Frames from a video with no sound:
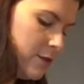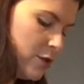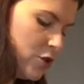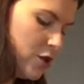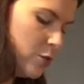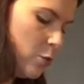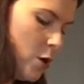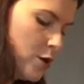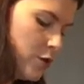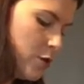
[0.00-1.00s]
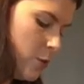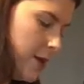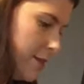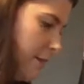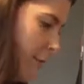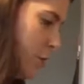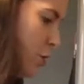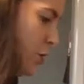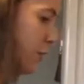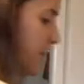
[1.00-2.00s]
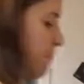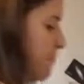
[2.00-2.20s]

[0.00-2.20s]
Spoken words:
So just 1 squeeze of lemon juice.